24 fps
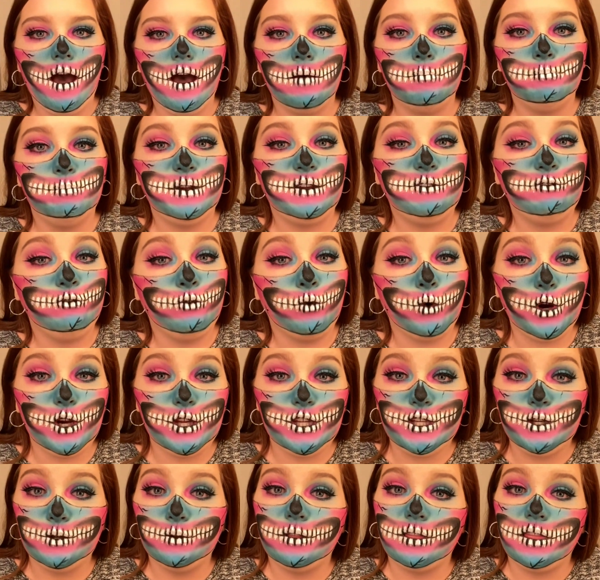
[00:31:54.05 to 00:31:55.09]
Before
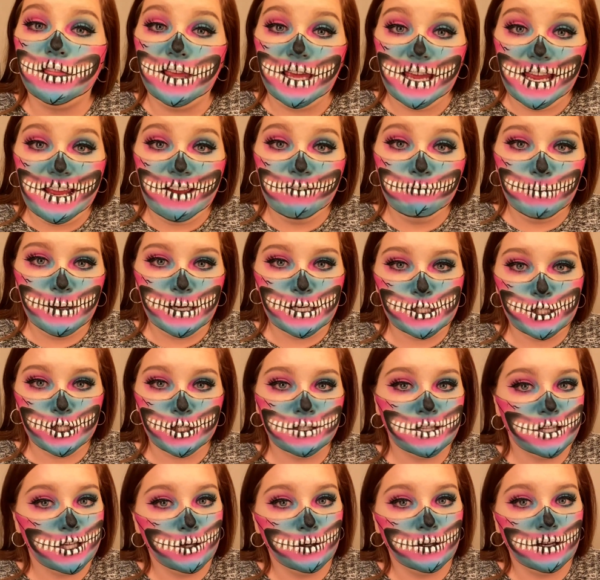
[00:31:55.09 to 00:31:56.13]
you leave, make sure
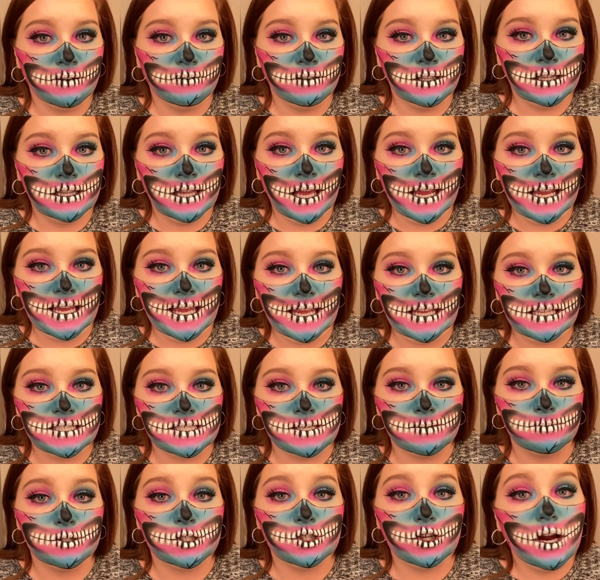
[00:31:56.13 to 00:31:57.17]
that you give a like and
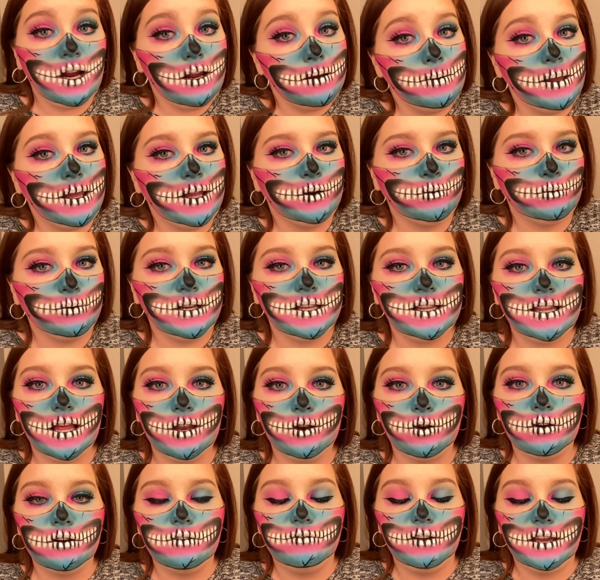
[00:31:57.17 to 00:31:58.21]
subscribe and ring that
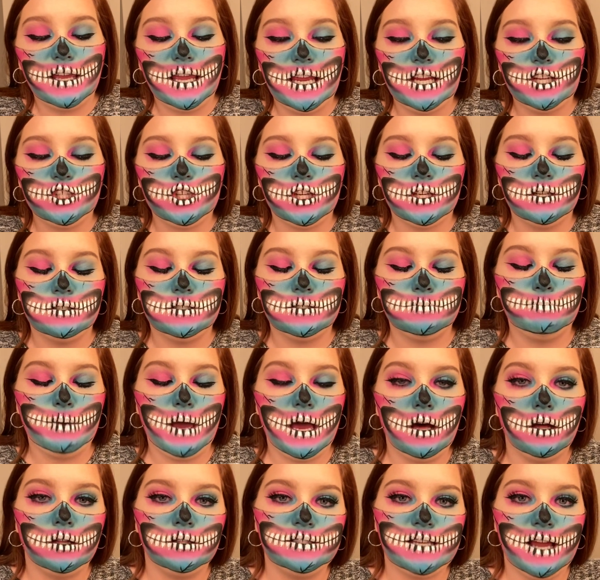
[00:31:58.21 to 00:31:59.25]
notification
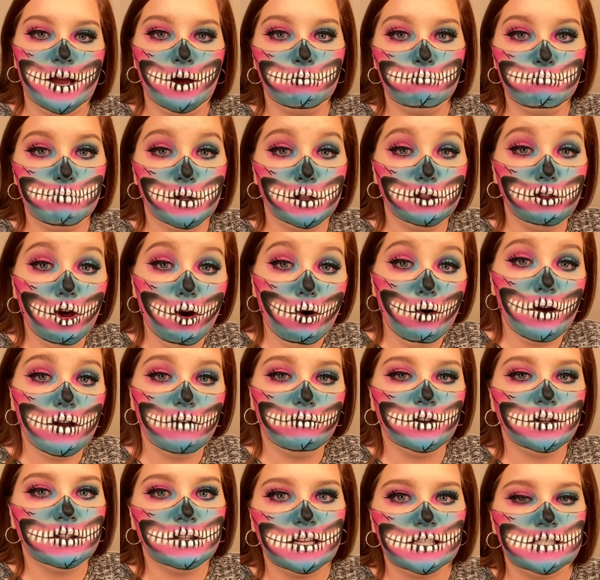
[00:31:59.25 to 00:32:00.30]
bell down below
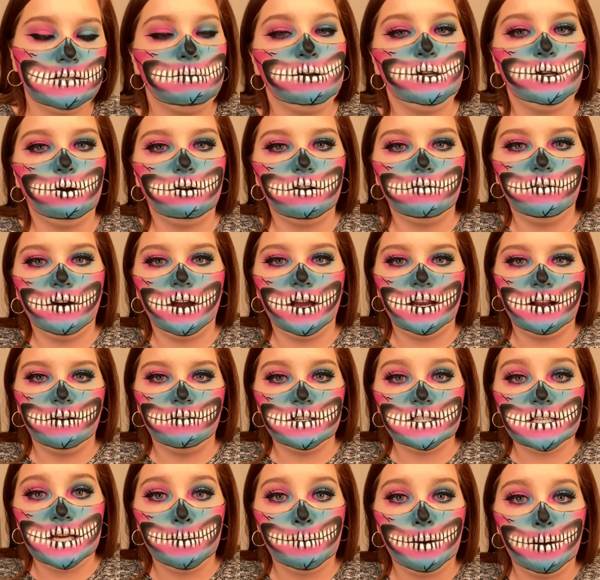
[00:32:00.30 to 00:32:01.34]
if you'd like to be notified
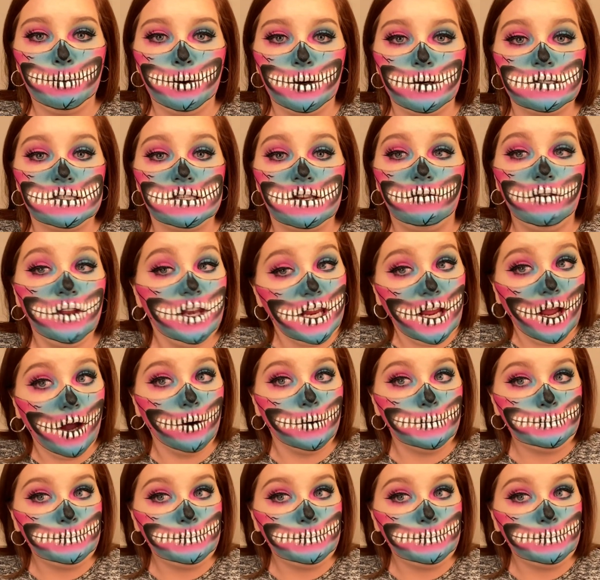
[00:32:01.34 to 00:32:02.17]
every time I post a video.